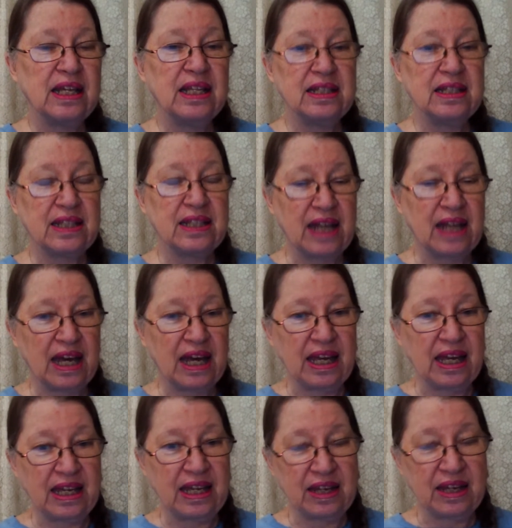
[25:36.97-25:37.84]
that
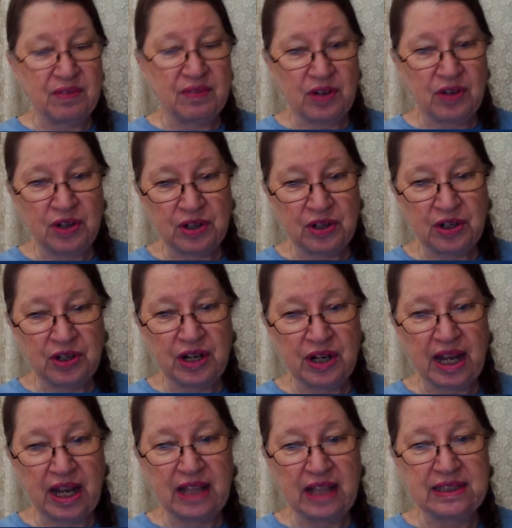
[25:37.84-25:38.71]
I have
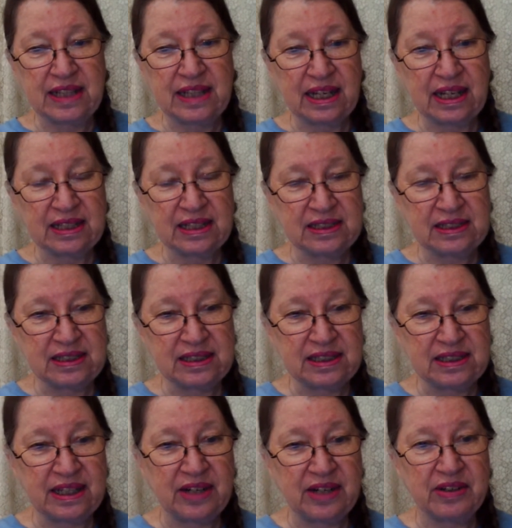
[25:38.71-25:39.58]
heard and taken to
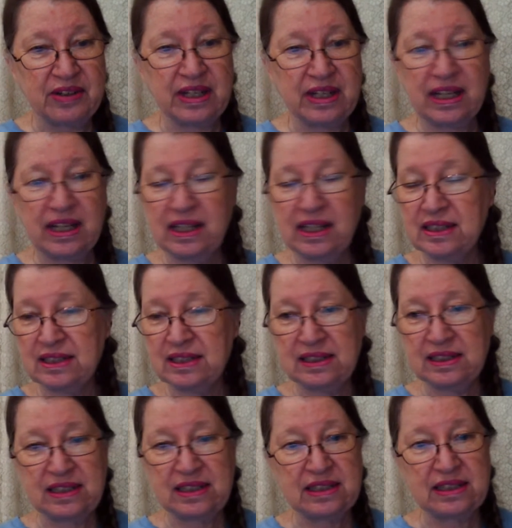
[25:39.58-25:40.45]
Larry, and he
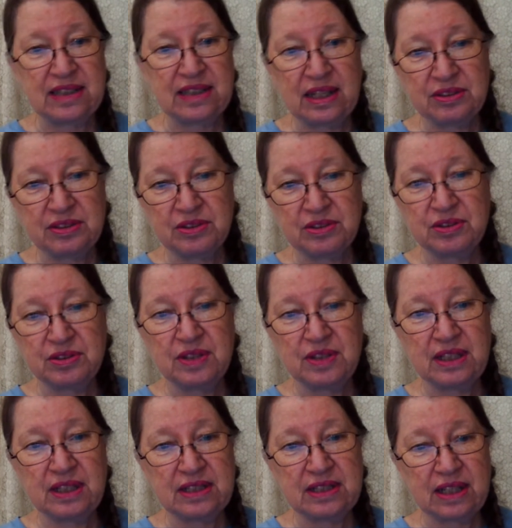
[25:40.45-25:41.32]
says, that's not true,
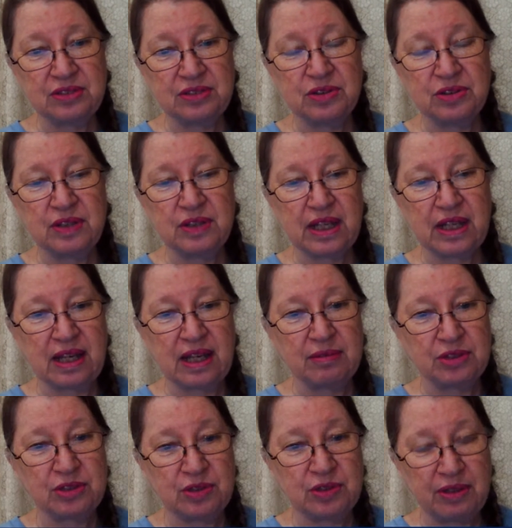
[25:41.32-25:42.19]
that's not true. That
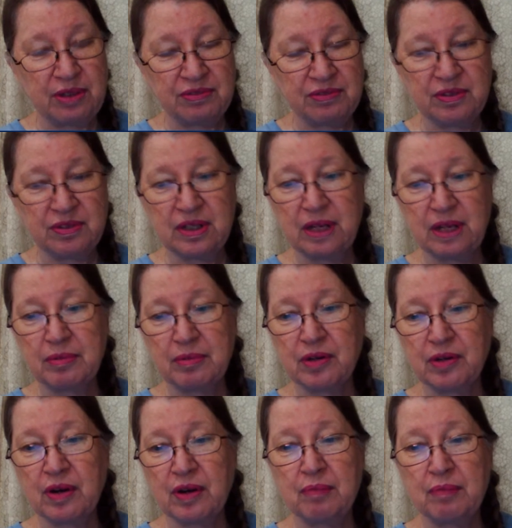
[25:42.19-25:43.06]
came straight from the
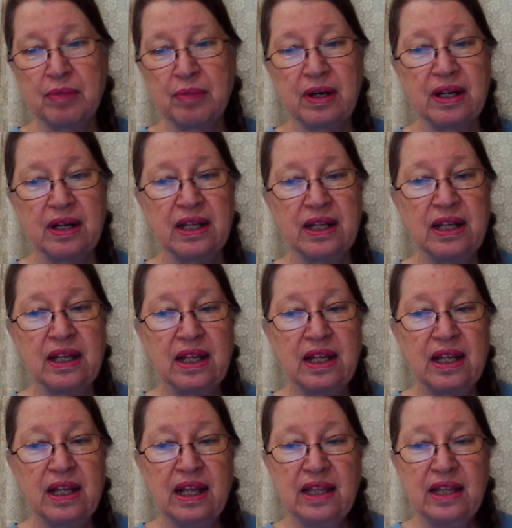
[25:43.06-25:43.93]
Democrat Party.
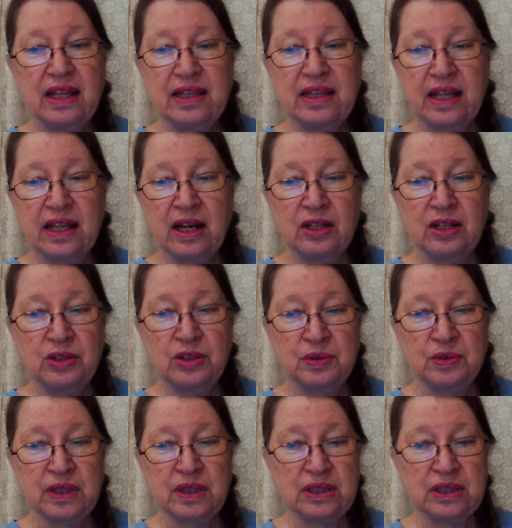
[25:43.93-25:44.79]
They are
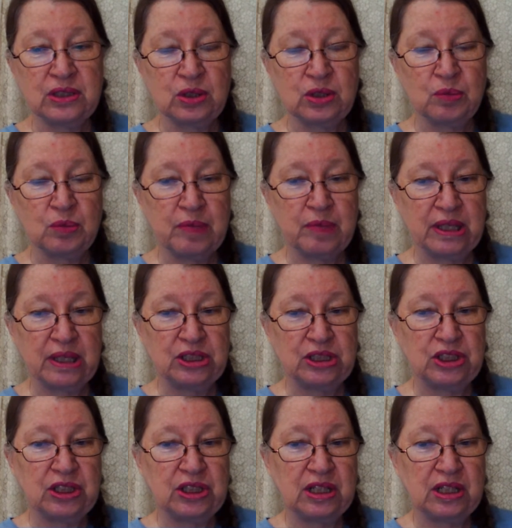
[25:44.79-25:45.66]
doing so
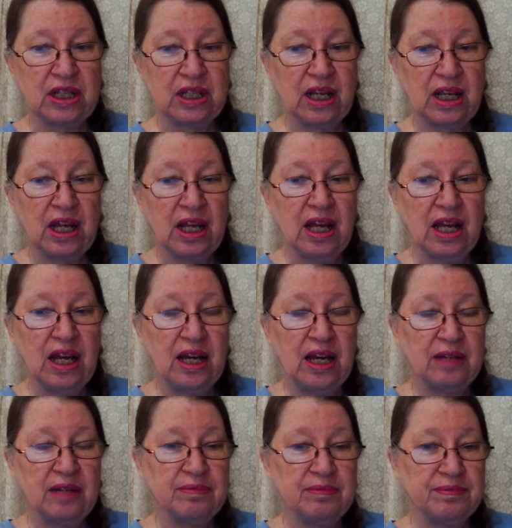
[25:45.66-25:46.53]
much
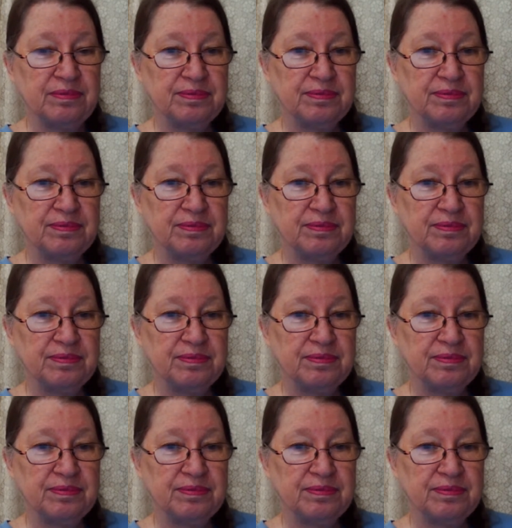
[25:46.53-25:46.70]
to